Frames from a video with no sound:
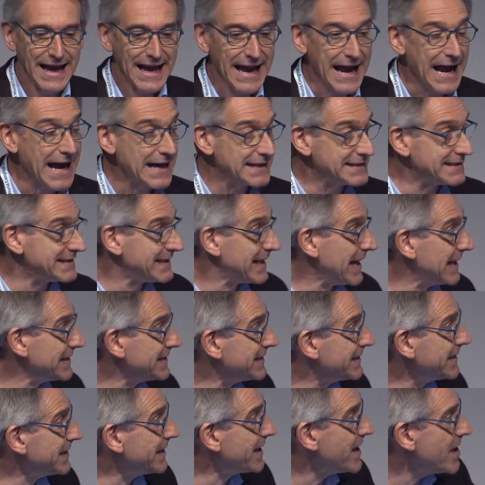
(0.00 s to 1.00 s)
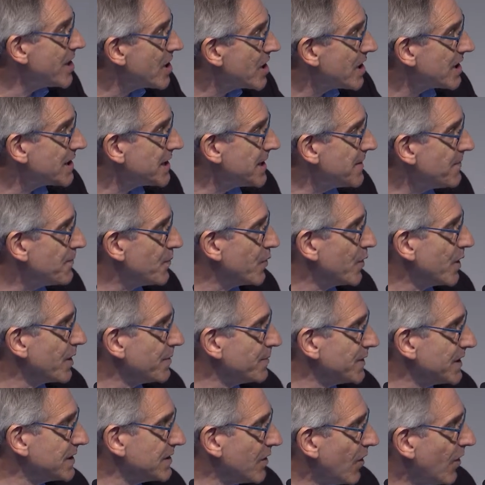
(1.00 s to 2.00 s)
and that the early
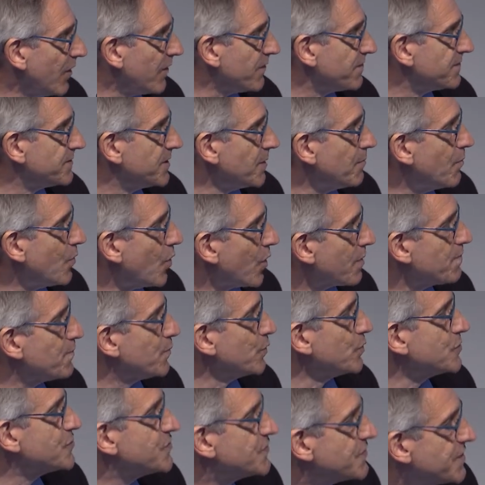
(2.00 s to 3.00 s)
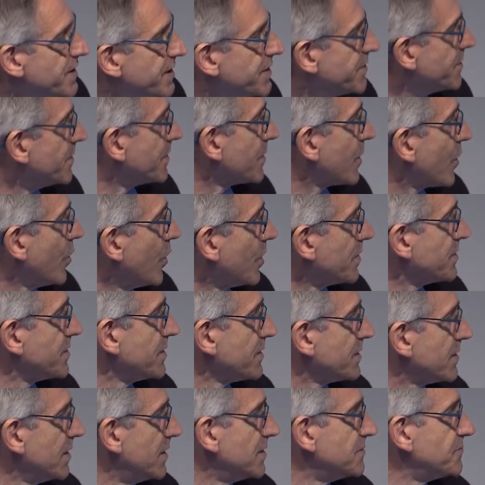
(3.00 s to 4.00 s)
impairment of the more posterior
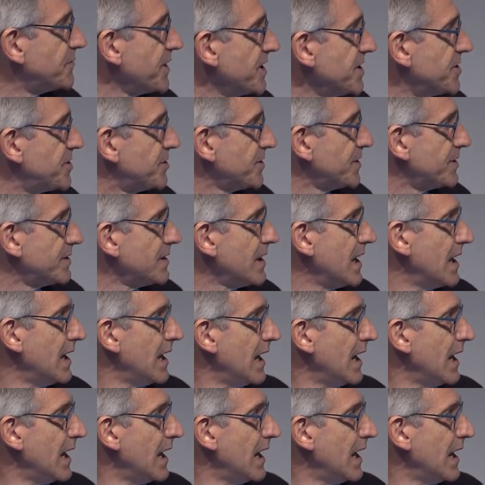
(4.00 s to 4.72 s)
cortical region,